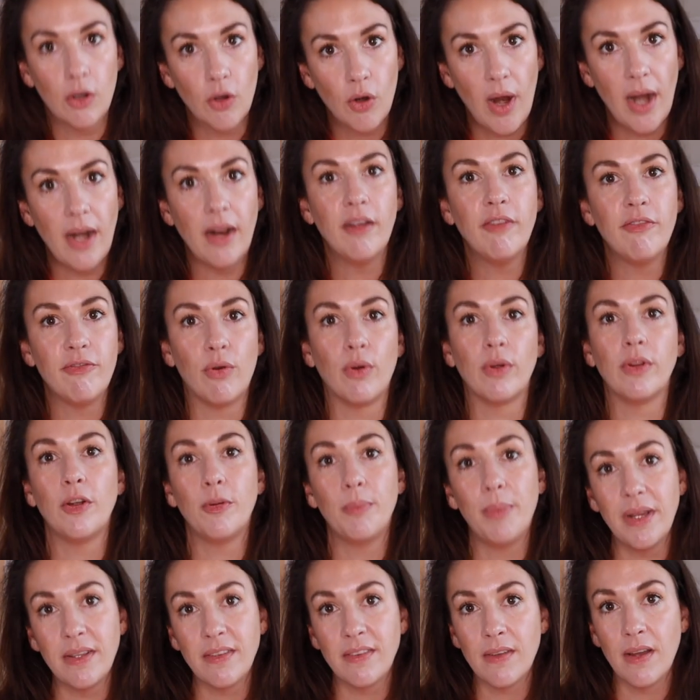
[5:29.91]
their credit for
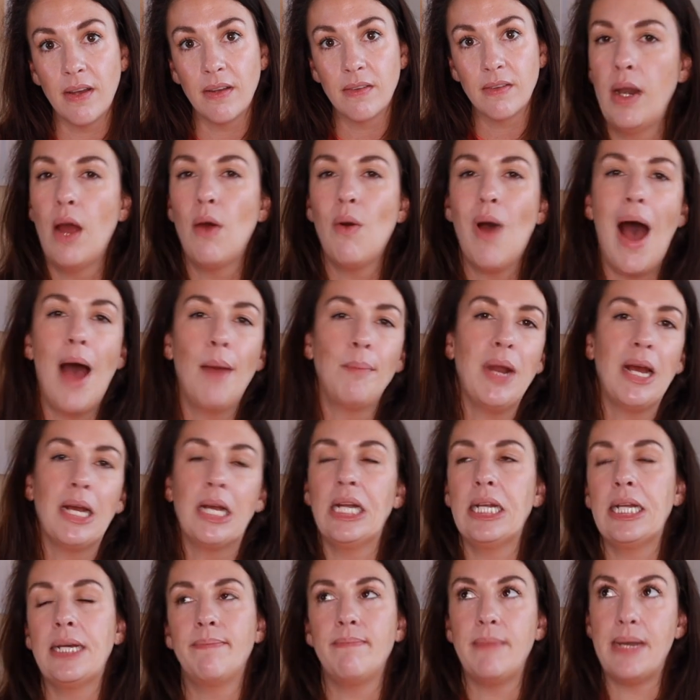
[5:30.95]
their business. Now, I'm not
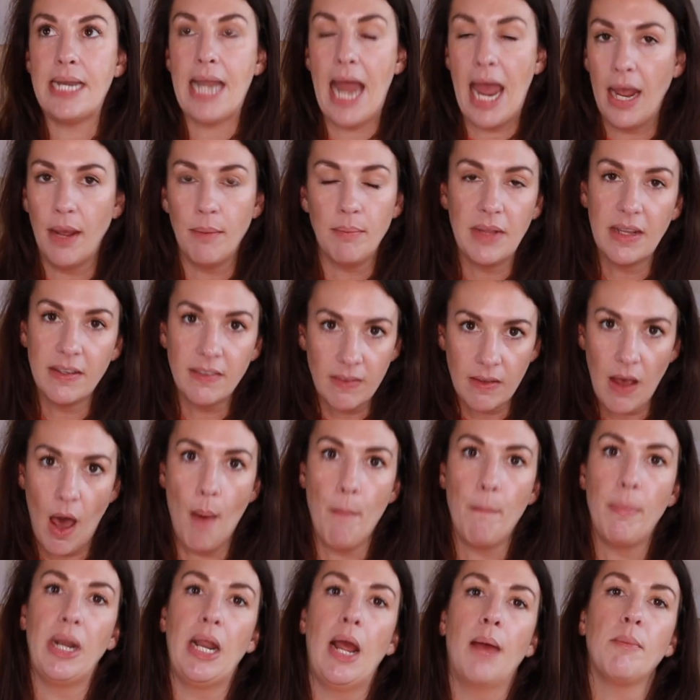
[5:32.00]
gonna name this
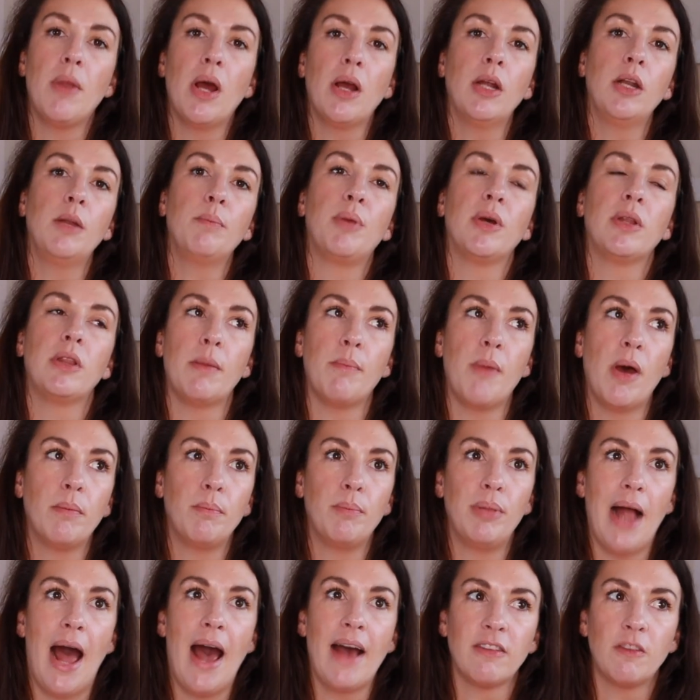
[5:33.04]
company. I'm not gonna put them
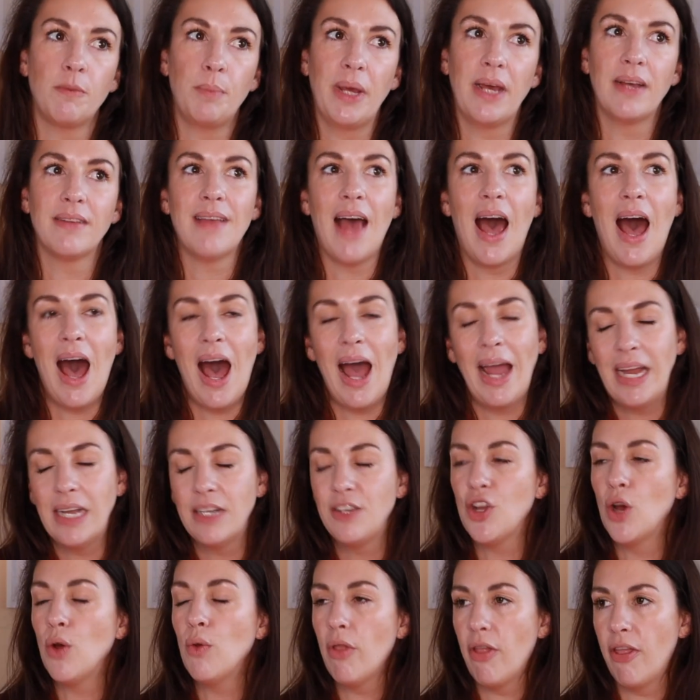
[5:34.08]
on blast because I
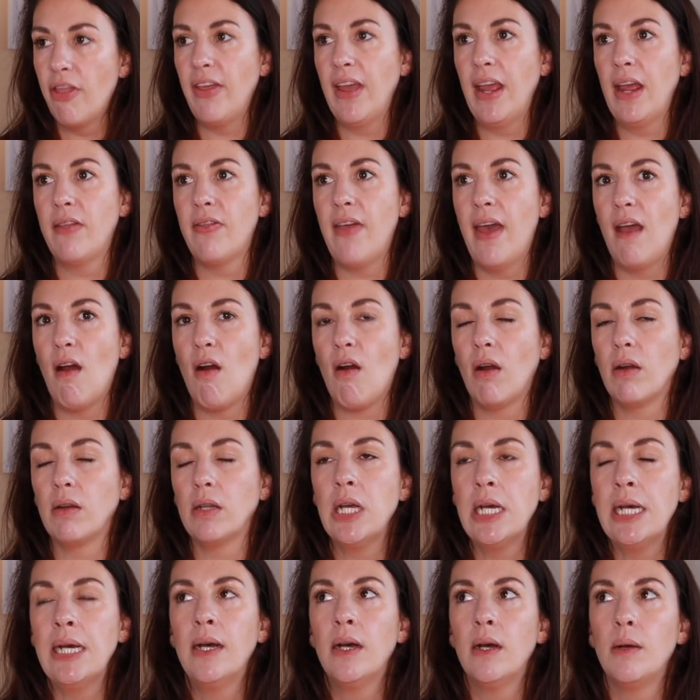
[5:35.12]
don't think they
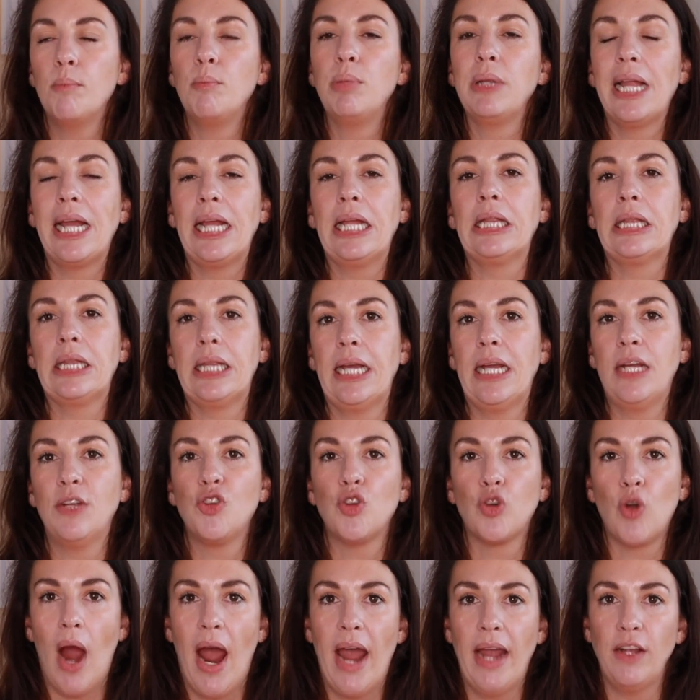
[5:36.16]
are blatantly
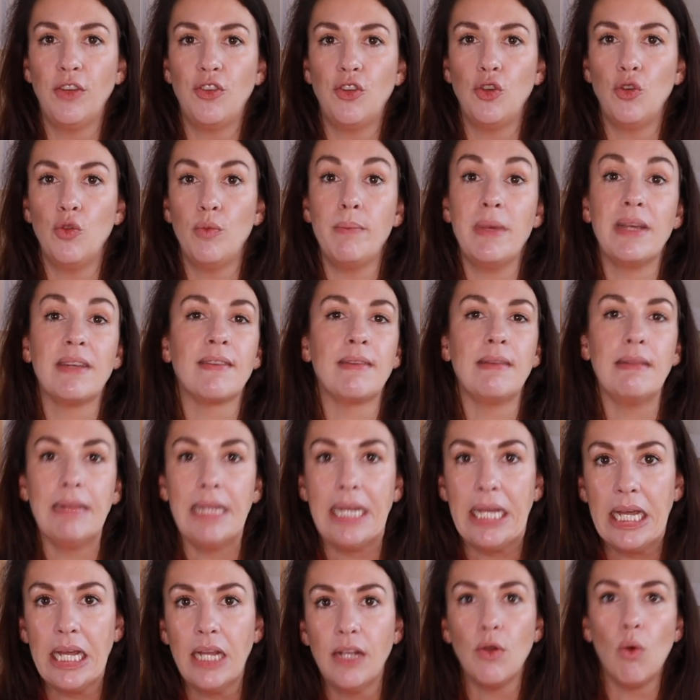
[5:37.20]
trying to
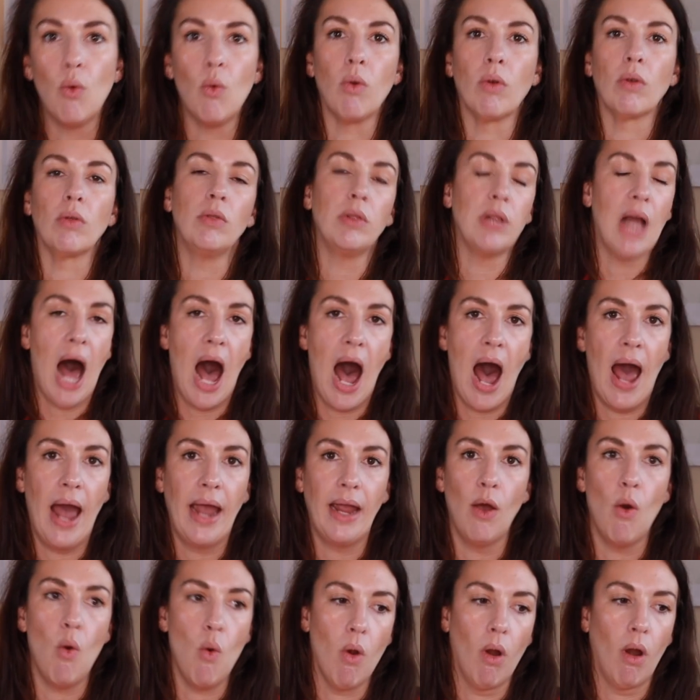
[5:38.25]
mislead or
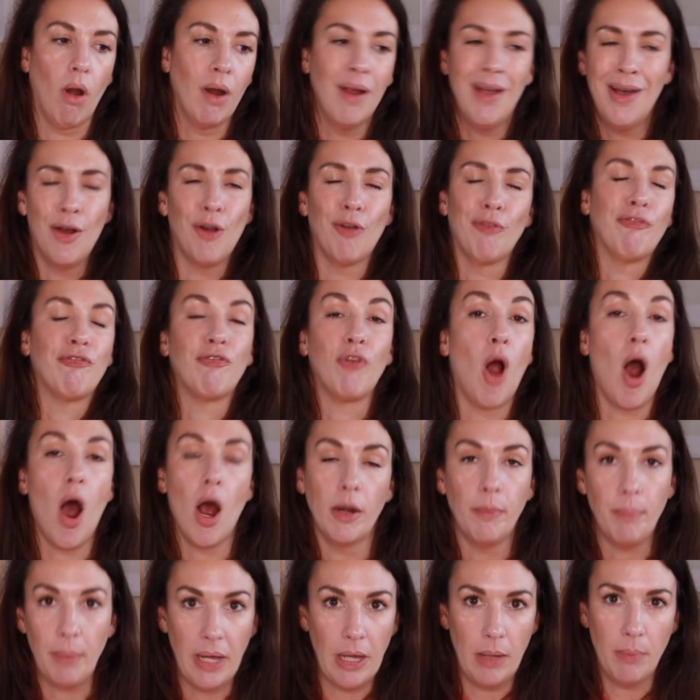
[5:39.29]
lie or, or
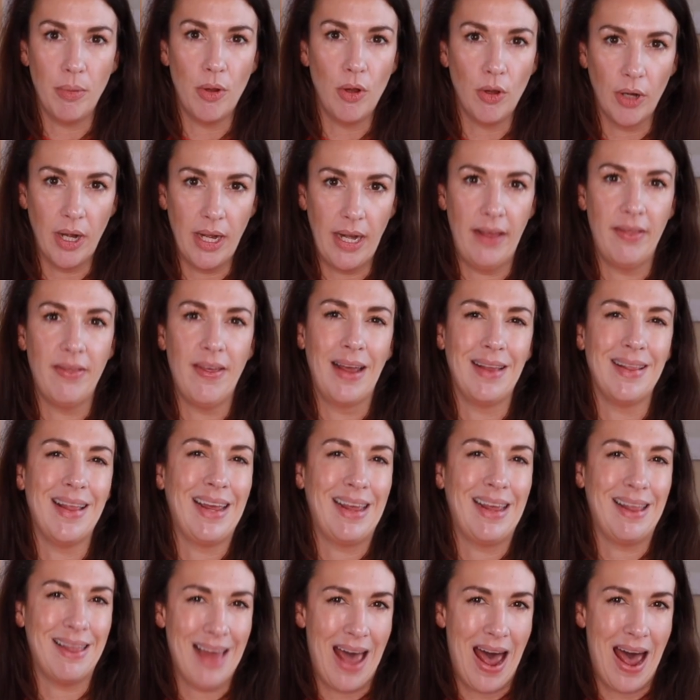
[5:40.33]
fraud people or anything like